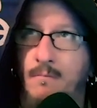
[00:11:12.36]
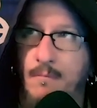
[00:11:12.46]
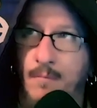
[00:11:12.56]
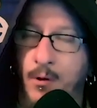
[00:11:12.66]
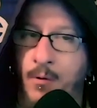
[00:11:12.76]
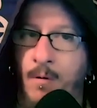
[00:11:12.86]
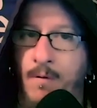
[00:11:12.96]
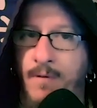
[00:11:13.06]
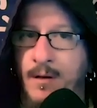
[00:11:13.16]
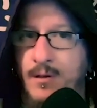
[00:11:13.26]
lunar
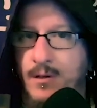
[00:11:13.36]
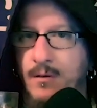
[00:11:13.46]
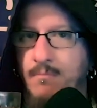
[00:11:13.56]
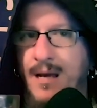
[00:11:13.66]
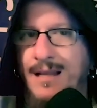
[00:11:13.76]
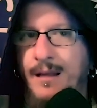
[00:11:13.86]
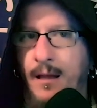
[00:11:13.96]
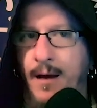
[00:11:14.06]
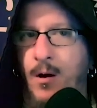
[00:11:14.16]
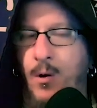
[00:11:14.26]
events, mainly
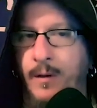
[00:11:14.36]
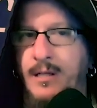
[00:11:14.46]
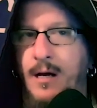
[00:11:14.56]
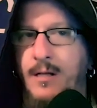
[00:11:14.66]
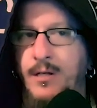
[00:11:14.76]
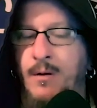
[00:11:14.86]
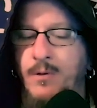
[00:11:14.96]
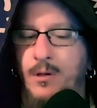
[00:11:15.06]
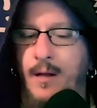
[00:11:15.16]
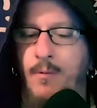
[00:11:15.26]
like holy tides, you know.
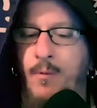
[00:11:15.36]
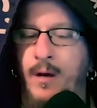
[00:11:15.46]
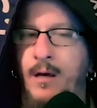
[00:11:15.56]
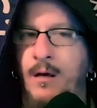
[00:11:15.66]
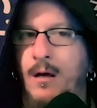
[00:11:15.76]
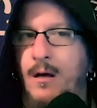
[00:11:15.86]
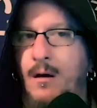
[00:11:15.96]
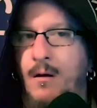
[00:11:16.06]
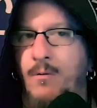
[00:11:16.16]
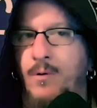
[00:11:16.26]
So like when we
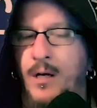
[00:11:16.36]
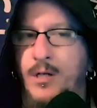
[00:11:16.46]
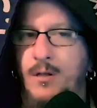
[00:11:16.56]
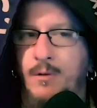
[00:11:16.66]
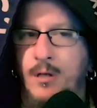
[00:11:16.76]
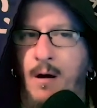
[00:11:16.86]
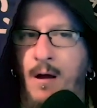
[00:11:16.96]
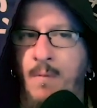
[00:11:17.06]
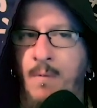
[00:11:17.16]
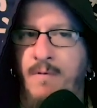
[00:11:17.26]
reach the
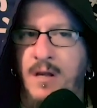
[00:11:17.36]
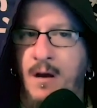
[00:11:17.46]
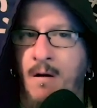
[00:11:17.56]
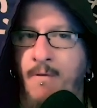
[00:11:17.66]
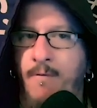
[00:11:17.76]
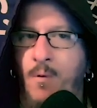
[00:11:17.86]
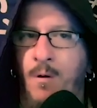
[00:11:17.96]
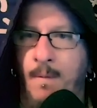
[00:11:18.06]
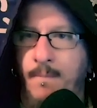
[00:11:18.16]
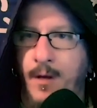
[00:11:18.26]
time of the year
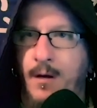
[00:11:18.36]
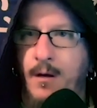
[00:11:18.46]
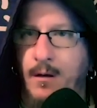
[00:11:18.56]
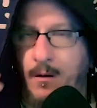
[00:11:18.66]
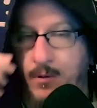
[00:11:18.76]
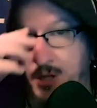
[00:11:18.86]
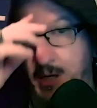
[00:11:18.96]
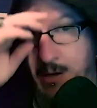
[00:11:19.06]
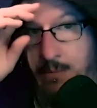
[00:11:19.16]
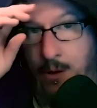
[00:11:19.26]
for, you know,
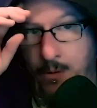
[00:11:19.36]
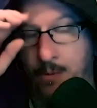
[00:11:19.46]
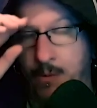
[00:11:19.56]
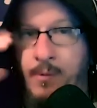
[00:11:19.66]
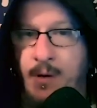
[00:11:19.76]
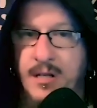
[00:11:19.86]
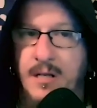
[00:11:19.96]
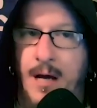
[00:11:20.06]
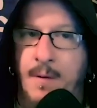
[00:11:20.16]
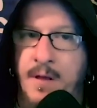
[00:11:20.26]
Sigurblotr, when we reach the
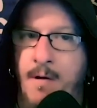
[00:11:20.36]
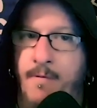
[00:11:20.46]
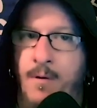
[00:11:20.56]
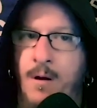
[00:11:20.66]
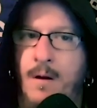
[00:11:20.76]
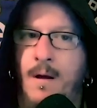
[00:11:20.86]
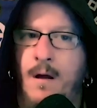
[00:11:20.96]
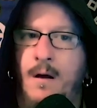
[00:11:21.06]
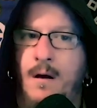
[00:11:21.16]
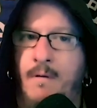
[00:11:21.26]
time of the year for
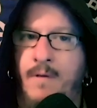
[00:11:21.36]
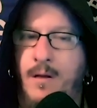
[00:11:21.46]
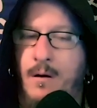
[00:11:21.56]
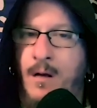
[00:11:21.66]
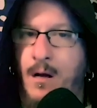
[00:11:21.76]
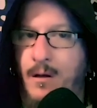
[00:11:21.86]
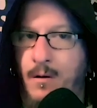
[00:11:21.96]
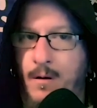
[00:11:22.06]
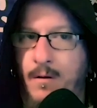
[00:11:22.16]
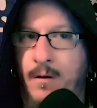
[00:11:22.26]
uh,
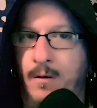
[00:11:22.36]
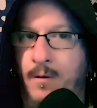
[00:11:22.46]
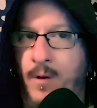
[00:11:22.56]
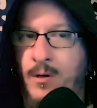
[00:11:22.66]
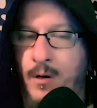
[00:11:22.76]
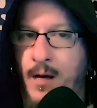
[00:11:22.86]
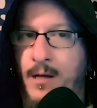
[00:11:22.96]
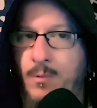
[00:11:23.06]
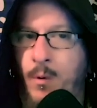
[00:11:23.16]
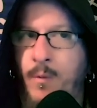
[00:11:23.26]
the, the winter
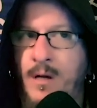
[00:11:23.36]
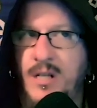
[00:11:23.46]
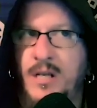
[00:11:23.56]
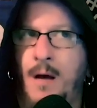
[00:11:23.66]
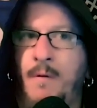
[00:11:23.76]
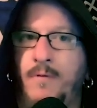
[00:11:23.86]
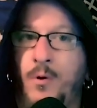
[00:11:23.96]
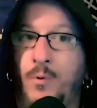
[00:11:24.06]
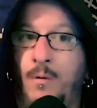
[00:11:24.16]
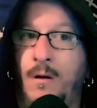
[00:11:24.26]
nights, when we reach the time of
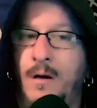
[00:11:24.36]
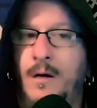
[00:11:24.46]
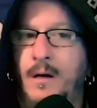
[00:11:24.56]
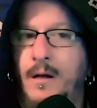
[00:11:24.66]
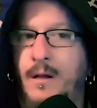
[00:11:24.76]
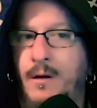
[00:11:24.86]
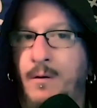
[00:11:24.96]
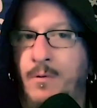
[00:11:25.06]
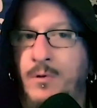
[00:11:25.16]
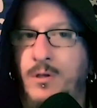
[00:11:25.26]
Yule,
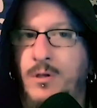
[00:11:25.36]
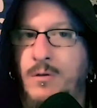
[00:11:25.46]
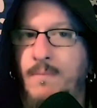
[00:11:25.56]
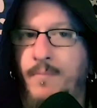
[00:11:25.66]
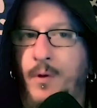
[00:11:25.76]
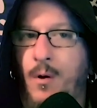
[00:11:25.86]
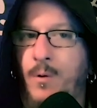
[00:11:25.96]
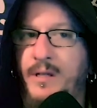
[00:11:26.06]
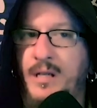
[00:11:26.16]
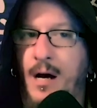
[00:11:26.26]
those
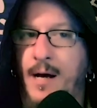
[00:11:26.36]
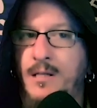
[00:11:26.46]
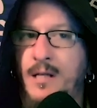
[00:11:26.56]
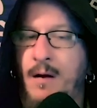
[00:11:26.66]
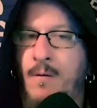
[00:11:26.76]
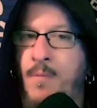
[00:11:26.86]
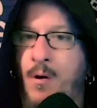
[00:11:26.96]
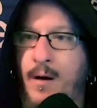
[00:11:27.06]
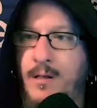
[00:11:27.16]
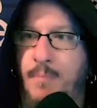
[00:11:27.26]
holy tides that are
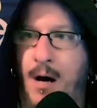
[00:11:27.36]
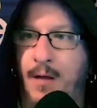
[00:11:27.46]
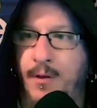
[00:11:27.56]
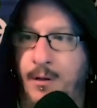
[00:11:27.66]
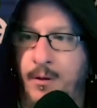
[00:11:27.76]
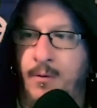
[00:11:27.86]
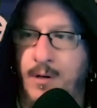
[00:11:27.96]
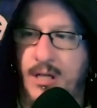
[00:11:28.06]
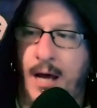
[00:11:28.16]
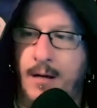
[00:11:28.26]
marked by the lunar
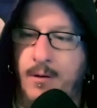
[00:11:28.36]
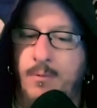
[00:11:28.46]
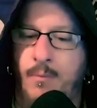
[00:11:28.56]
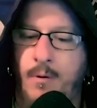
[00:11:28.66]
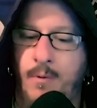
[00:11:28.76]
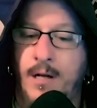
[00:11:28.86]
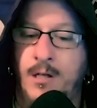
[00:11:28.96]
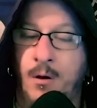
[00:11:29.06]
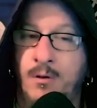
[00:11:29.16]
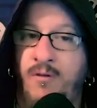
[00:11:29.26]
cycles, when we reach
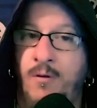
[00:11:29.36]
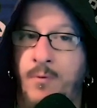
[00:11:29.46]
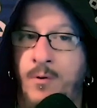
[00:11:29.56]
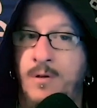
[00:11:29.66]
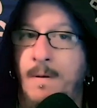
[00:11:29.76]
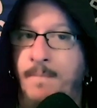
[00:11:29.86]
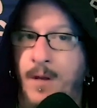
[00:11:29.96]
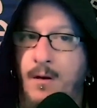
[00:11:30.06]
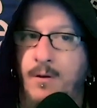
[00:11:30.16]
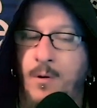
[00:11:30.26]
those full moons,
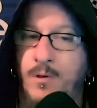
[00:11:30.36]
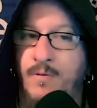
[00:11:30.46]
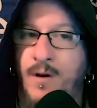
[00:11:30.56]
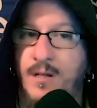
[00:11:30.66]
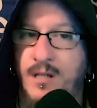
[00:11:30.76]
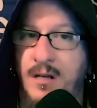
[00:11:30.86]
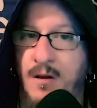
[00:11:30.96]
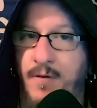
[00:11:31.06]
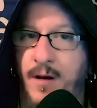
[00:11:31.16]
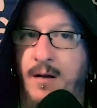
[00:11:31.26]
those are very
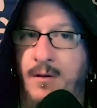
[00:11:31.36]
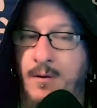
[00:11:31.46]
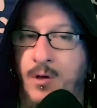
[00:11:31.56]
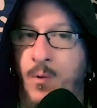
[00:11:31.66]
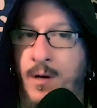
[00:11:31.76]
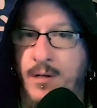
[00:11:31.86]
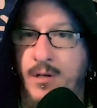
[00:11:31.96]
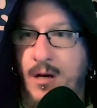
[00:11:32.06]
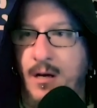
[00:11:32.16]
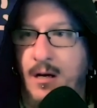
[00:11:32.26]
significant. And there's always,
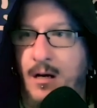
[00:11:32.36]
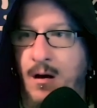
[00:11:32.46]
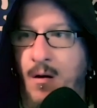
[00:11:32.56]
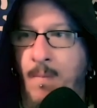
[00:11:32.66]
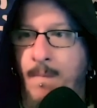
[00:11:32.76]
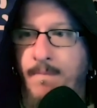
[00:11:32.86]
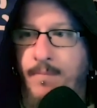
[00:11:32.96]
um,